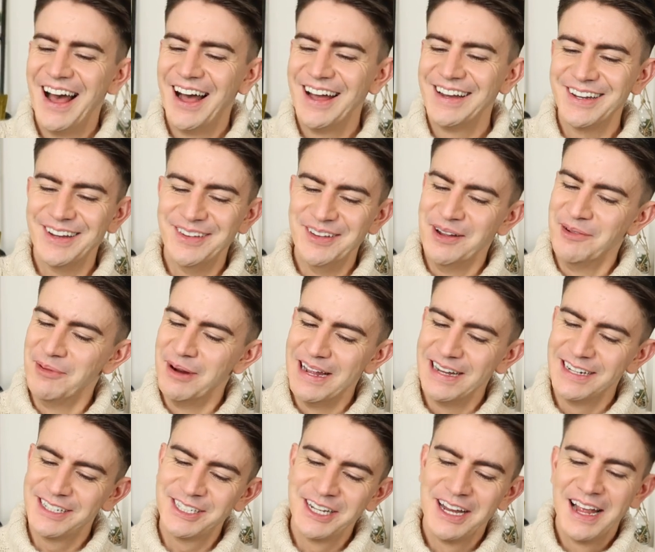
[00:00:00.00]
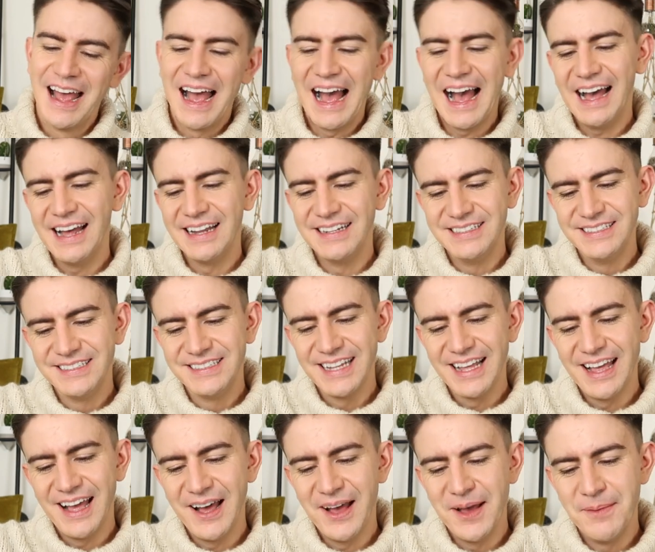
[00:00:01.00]
I don't know which. And
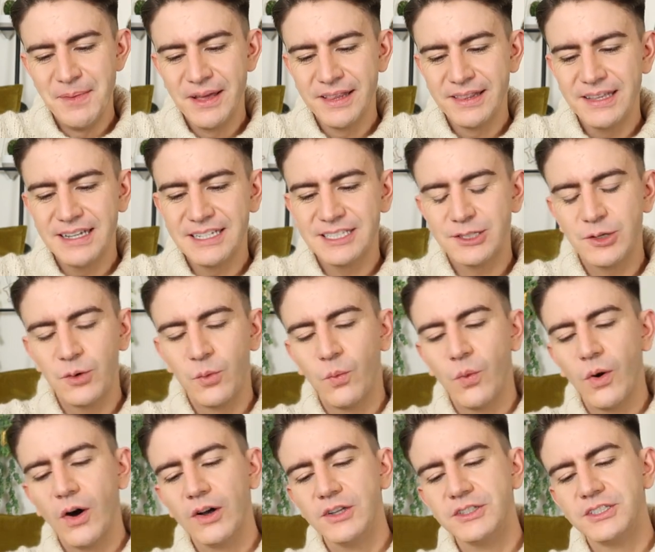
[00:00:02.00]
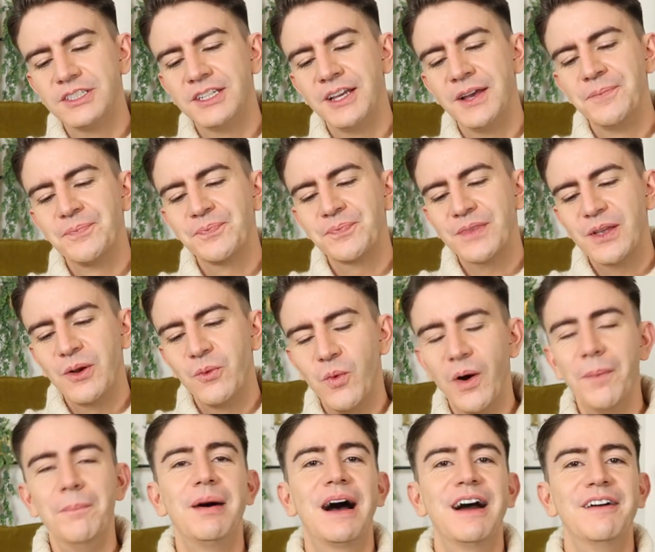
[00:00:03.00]
this was
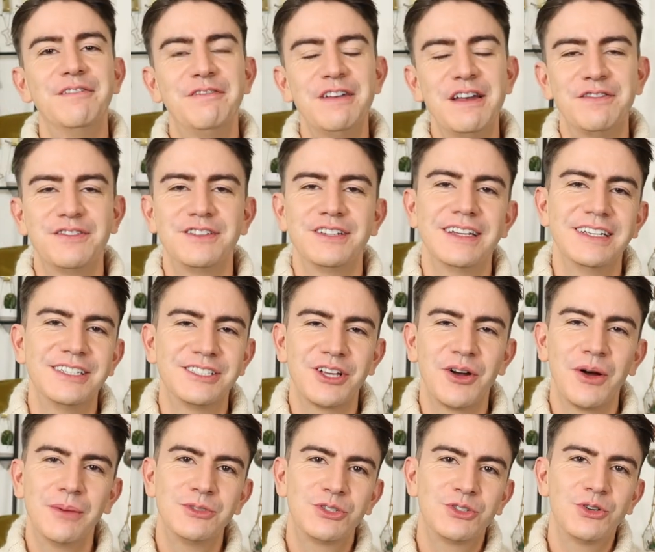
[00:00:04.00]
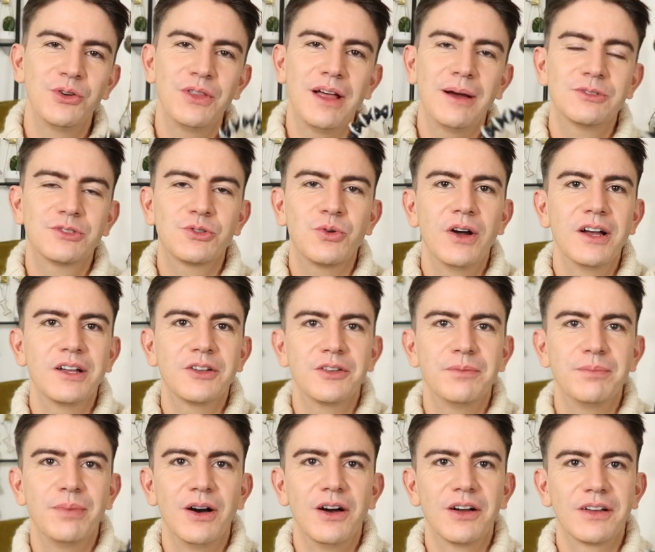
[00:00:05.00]
£1.50. So I'm sure that was quite a
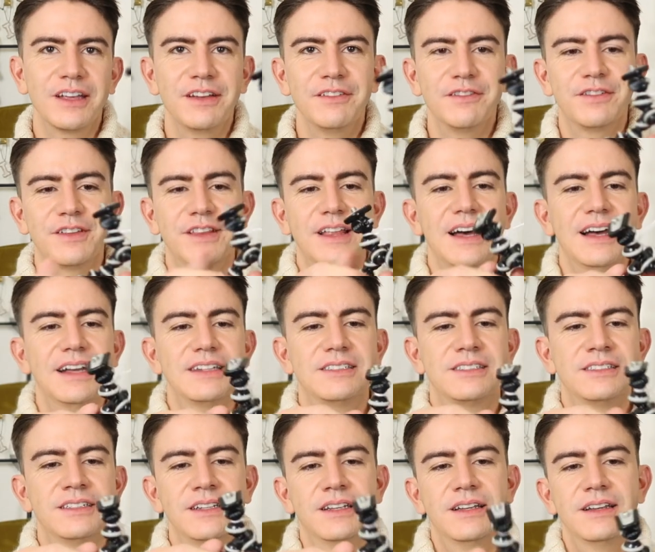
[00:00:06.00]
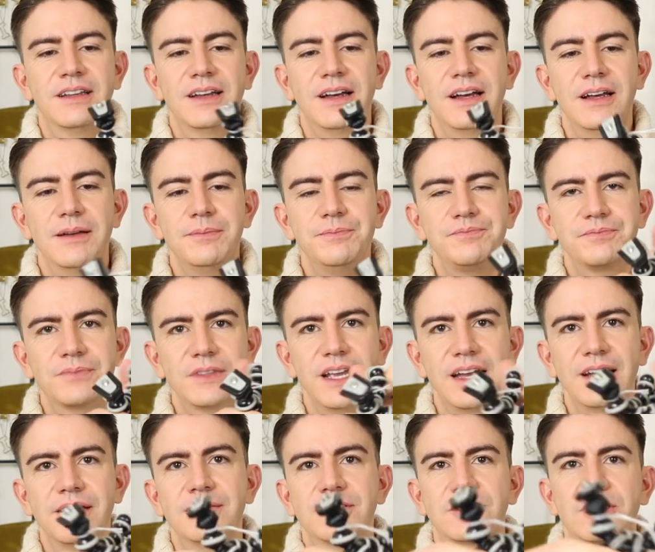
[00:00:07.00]
good bargain for that.
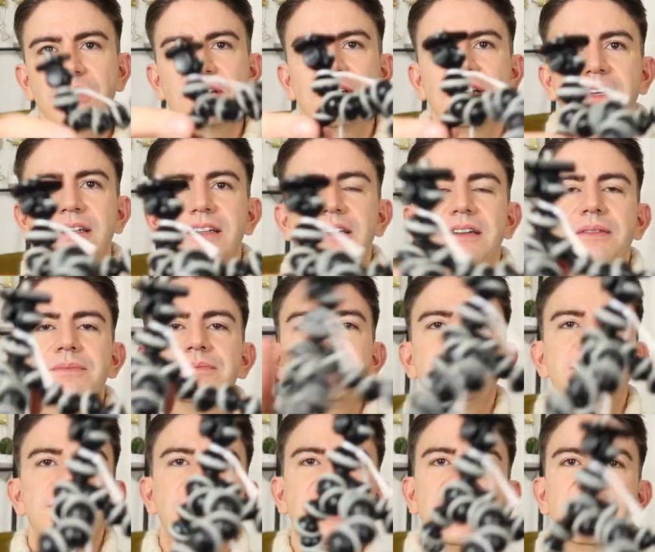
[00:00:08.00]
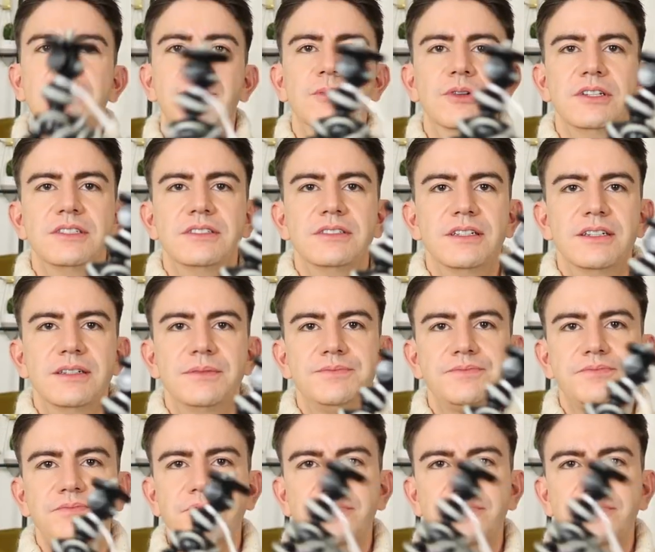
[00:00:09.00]
It's kind of like a animal, isn't it?